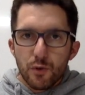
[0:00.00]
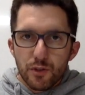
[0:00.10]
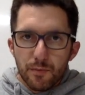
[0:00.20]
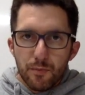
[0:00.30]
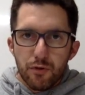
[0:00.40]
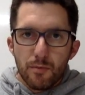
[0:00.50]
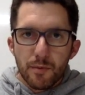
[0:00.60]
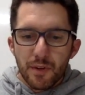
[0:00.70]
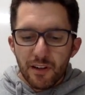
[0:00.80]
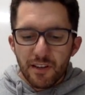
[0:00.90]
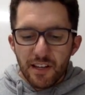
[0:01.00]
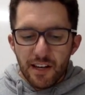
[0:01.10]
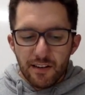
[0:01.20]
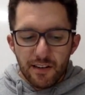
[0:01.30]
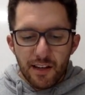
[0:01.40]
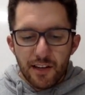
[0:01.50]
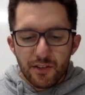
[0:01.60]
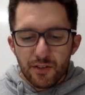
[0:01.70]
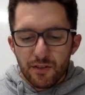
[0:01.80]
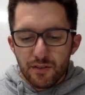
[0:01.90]
some probability
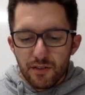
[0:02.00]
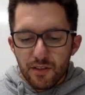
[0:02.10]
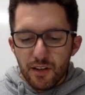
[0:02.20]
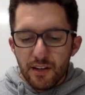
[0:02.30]
calculations